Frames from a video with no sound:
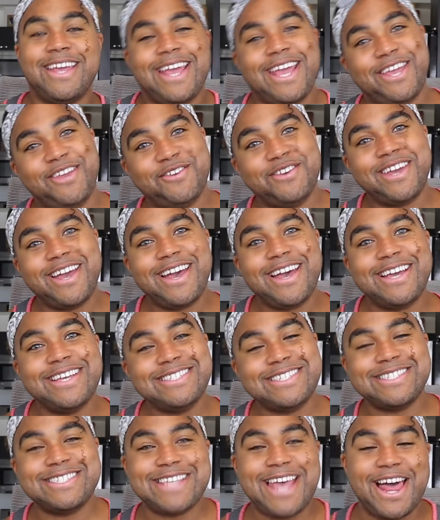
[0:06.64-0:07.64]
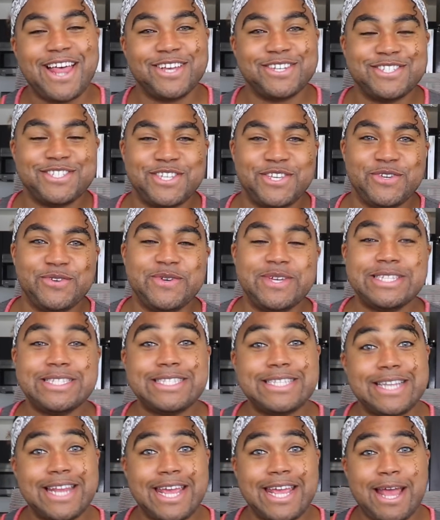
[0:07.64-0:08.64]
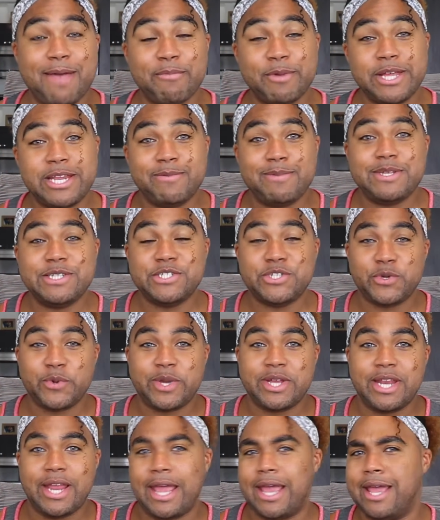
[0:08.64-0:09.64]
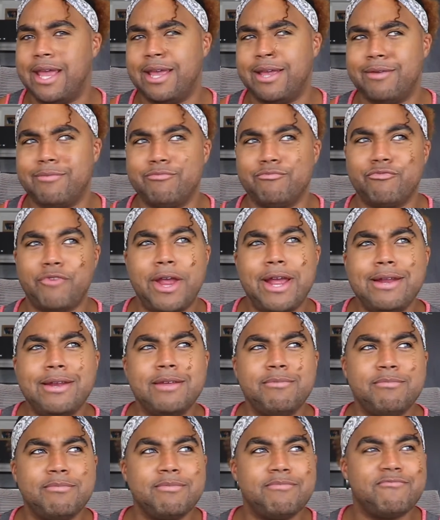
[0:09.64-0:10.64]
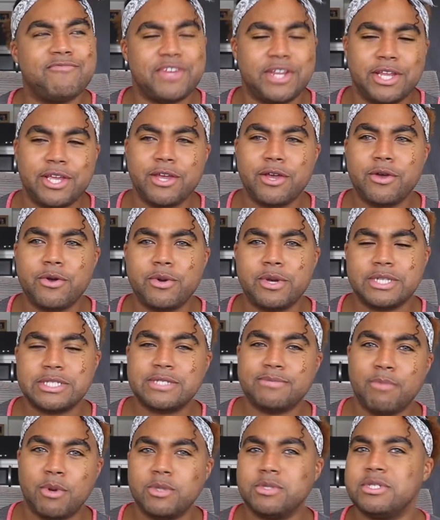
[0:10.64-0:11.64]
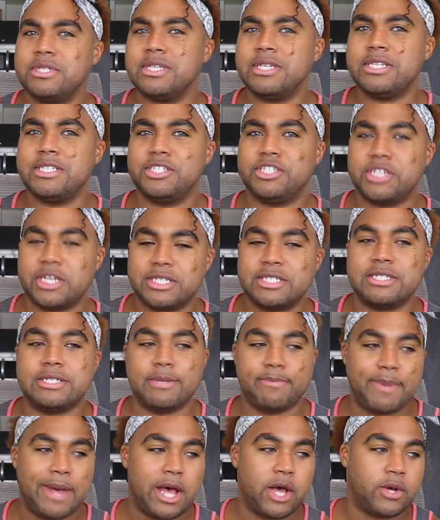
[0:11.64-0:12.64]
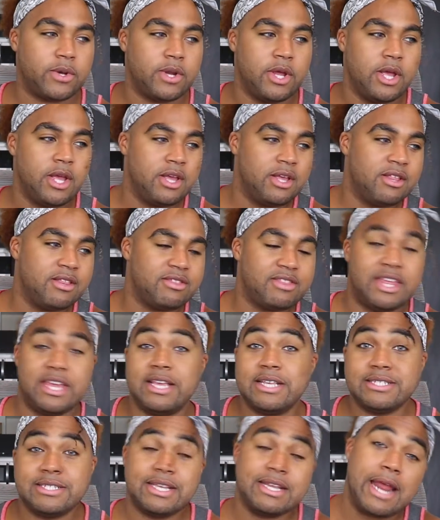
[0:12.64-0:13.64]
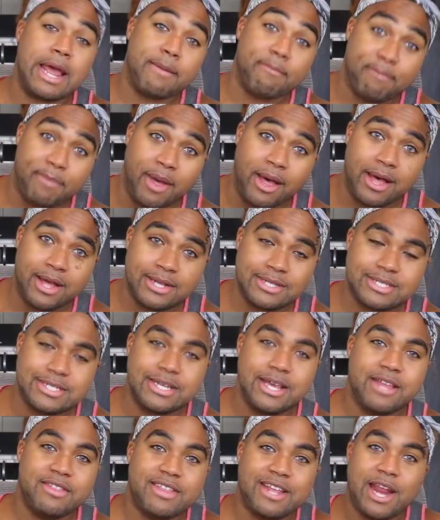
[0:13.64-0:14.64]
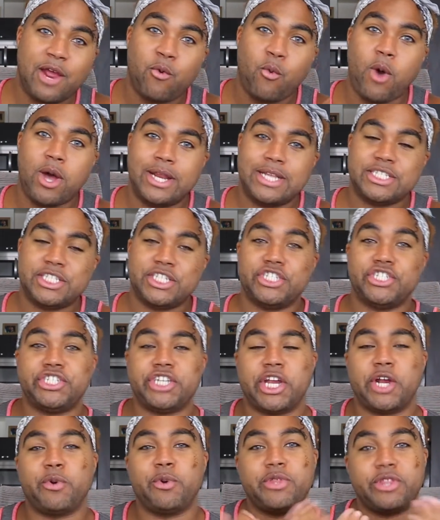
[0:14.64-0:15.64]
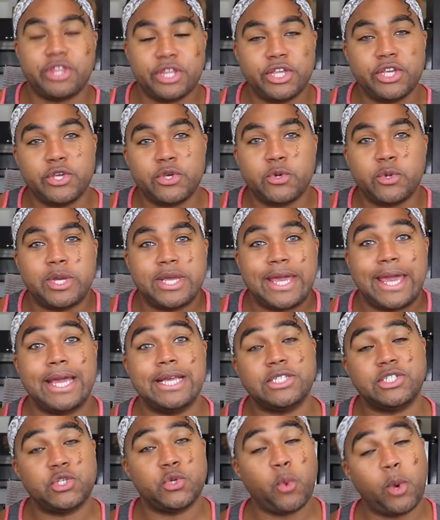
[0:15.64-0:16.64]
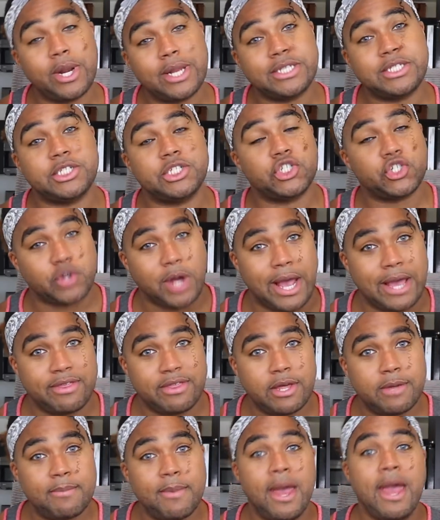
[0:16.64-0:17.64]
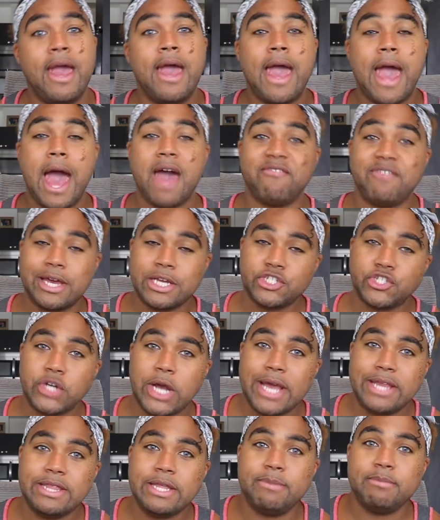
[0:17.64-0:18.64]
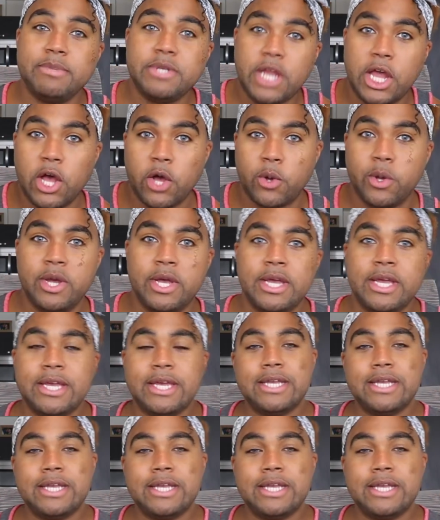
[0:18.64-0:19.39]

Hey you guys, it's Alex Q, and today I'm gonna be doing a random video. It's mostly just about things that I bought that I wanted to share with you in case you wanted to try them. Have I tried them? No.